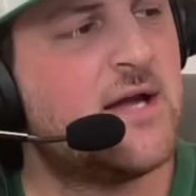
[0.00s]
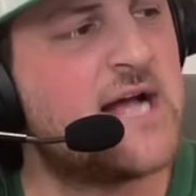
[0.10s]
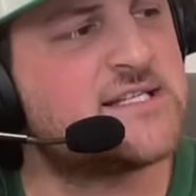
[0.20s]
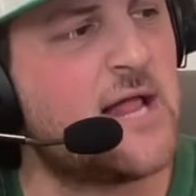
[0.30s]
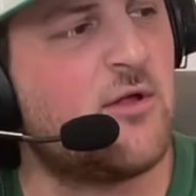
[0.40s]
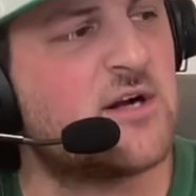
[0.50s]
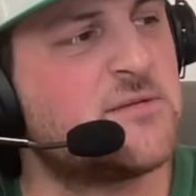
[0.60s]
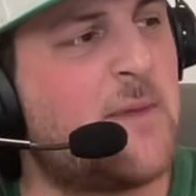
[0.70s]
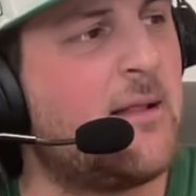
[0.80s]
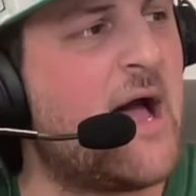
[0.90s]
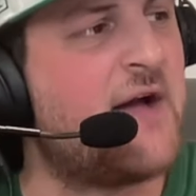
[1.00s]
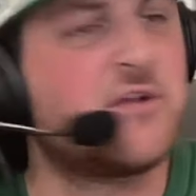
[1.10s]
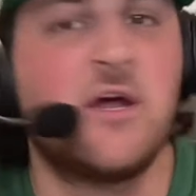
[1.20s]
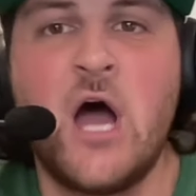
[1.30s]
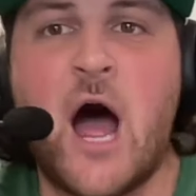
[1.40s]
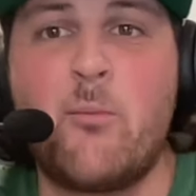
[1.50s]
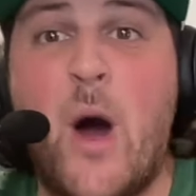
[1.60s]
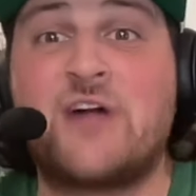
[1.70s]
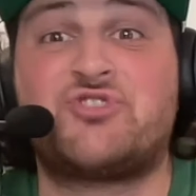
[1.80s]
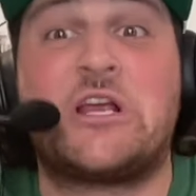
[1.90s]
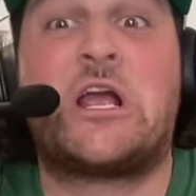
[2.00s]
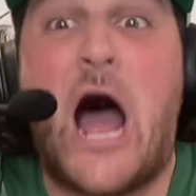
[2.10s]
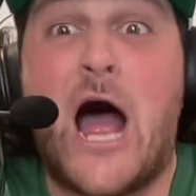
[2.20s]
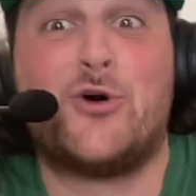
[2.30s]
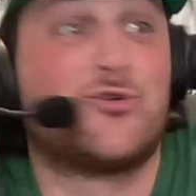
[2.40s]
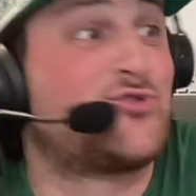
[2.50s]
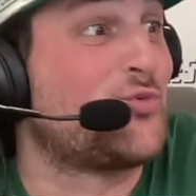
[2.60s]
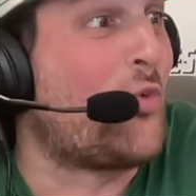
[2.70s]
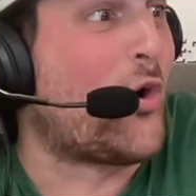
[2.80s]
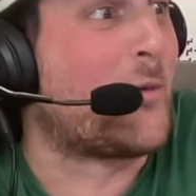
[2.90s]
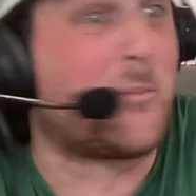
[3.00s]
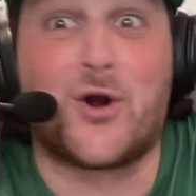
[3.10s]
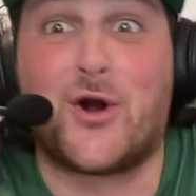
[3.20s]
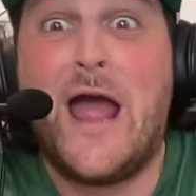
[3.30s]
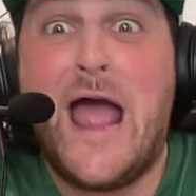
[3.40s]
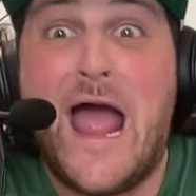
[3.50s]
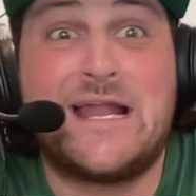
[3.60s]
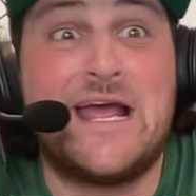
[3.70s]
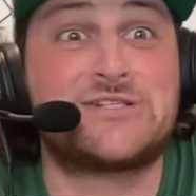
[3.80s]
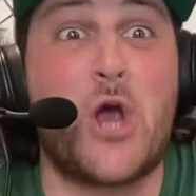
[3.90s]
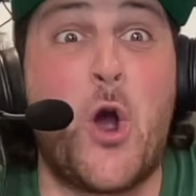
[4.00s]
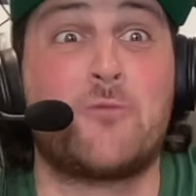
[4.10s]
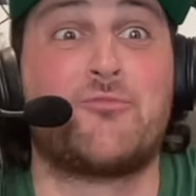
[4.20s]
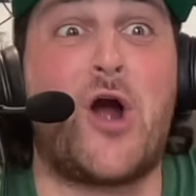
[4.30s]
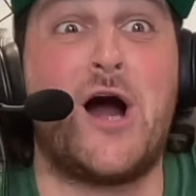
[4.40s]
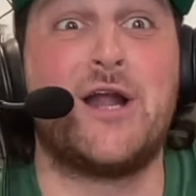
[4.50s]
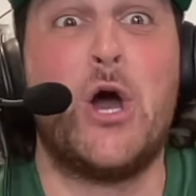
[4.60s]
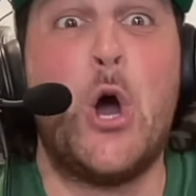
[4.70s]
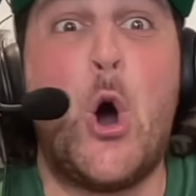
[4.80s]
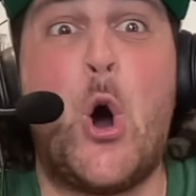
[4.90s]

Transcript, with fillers: As I look to my left, I'm watching Kyle Schwarber and his home run